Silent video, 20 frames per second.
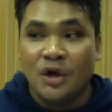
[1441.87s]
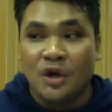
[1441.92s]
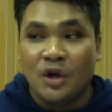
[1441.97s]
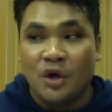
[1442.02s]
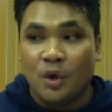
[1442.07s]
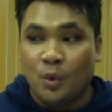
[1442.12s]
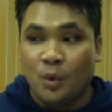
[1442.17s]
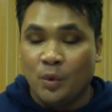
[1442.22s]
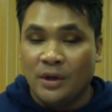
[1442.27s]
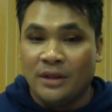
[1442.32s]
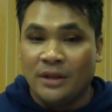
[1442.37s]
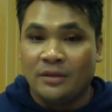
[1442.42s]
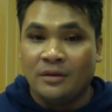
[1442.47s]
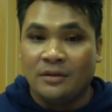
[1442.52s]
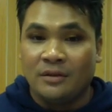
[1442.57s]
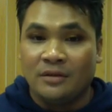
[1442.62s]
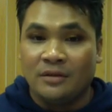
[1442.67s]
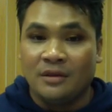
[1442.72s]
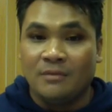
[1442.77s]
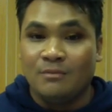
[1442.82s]
with
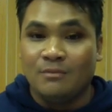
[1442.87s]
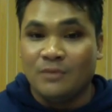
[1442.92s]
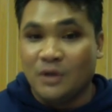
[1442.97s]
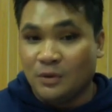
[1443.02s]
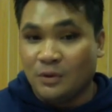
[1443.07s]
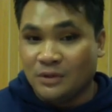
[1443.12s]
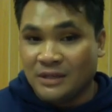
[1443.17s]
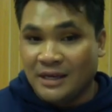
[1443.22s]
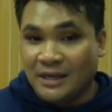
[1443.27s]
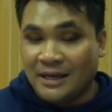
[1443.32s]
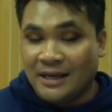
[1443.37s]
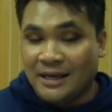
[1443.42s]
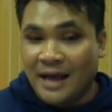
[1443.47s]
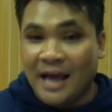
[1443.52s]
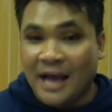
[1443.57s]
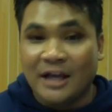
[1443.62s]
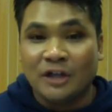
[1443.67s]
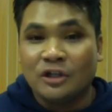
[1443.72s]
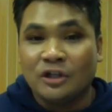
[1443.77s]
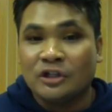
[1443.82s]
the music.
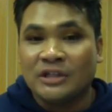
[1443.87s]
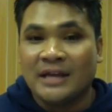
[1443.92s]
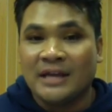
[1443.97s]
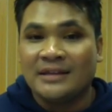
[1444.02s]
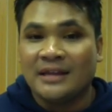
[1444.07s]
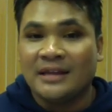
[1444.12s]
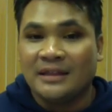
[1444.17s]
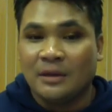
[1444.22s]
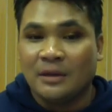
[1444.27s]
I understand that